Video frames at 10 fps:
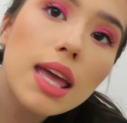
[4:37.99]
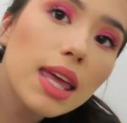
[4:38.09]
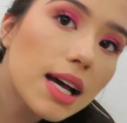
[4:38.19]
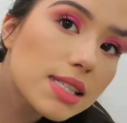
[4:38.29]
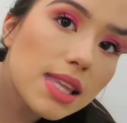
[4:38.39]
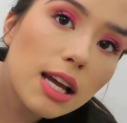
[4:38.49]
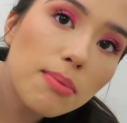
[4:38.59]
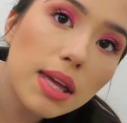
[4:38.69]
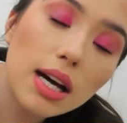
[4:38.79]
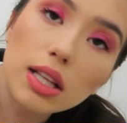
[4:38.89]
Yes, they
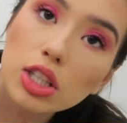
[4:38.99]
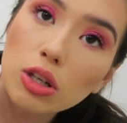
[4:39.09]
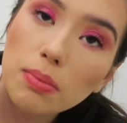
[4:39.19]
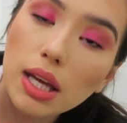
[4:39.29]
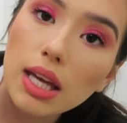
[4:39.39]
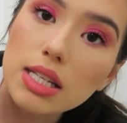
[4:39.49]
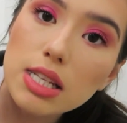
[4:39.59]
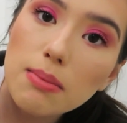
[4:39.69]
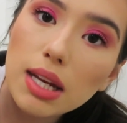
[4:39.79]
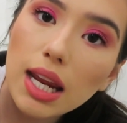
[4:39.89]
could be a little bit
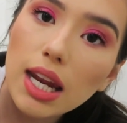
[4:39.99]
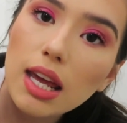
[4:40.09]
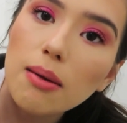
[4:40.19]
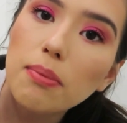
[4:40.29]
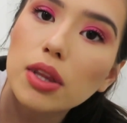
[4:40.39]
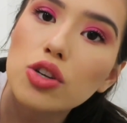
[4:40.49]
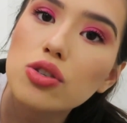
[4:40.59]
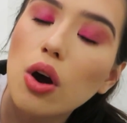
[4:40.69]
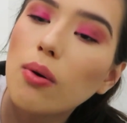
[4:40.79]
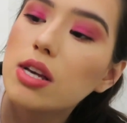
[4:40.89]
intimidating, but
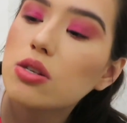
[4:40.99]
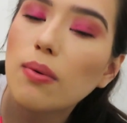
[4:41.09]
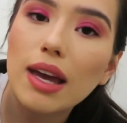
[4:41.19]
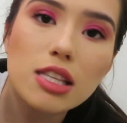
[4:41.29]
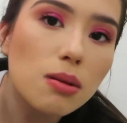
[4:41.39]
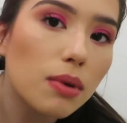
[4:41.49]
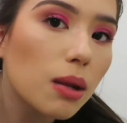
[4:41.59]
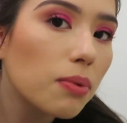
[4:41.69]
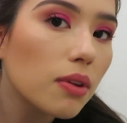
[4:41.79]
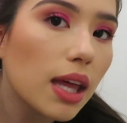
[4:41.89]
there's always a way to
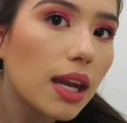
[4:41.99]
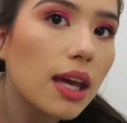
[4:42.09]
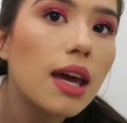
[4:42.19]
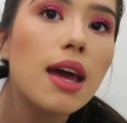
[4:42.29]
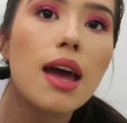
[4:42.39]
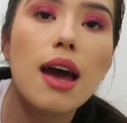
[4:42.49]
manipulate it.